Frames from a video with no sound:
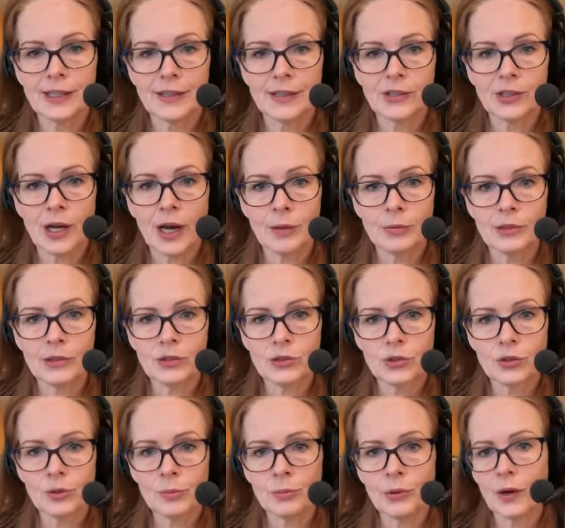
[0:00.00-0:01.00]
at the top
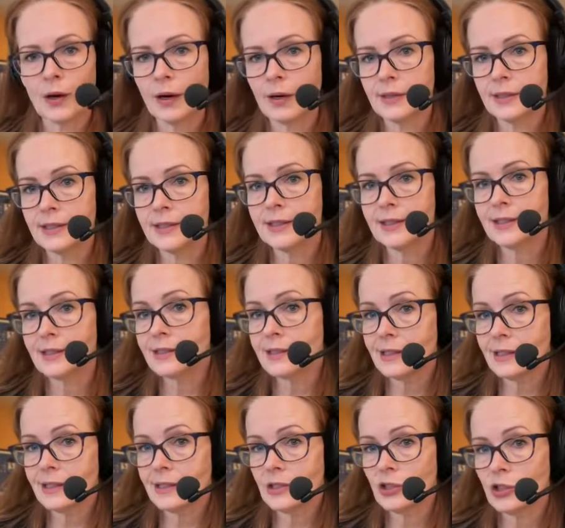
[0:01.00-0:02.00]
control bar,
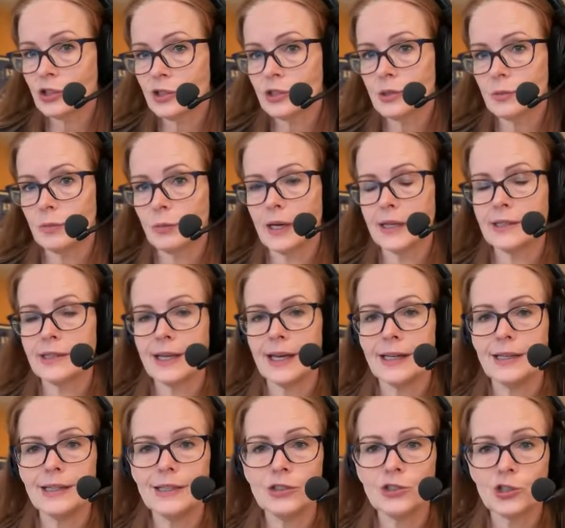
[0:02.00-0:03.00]
16 inches by
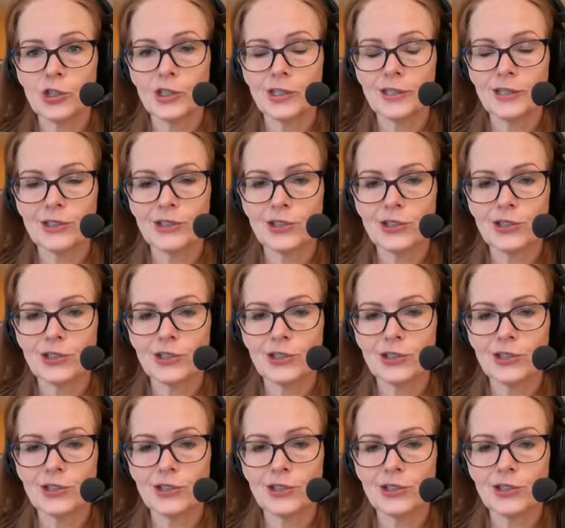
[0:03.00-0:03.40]
10 inches.